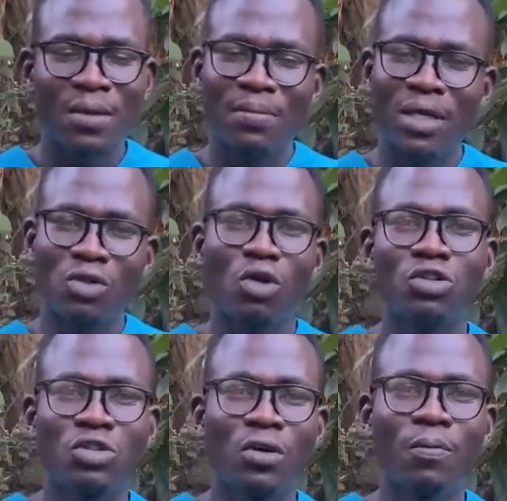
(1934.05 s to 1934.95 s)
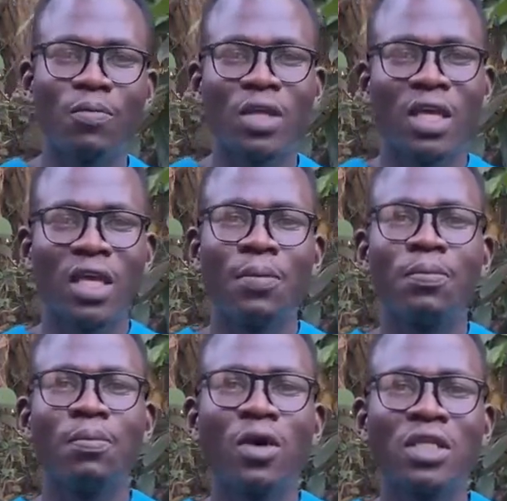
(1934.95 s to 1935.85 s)
but also keep
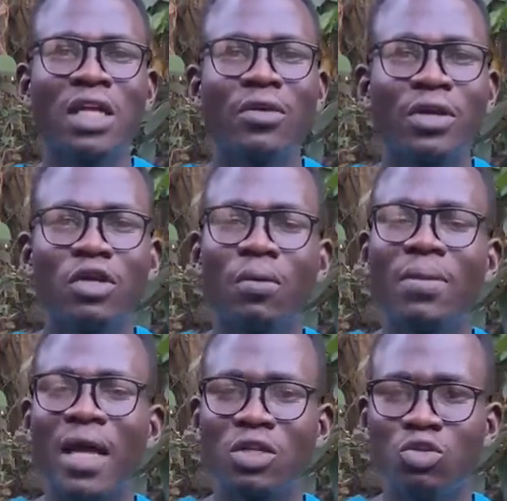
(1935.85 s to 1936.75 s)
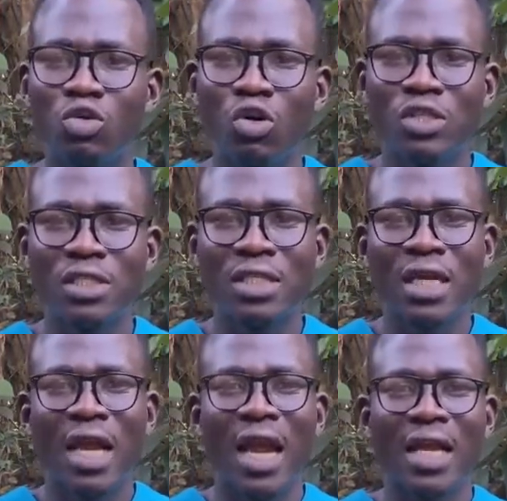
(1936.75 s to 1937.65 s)
monitoring your blood glucose
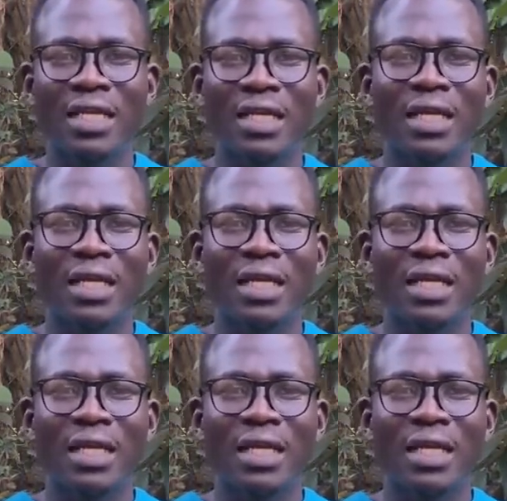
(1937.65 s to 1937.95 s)
and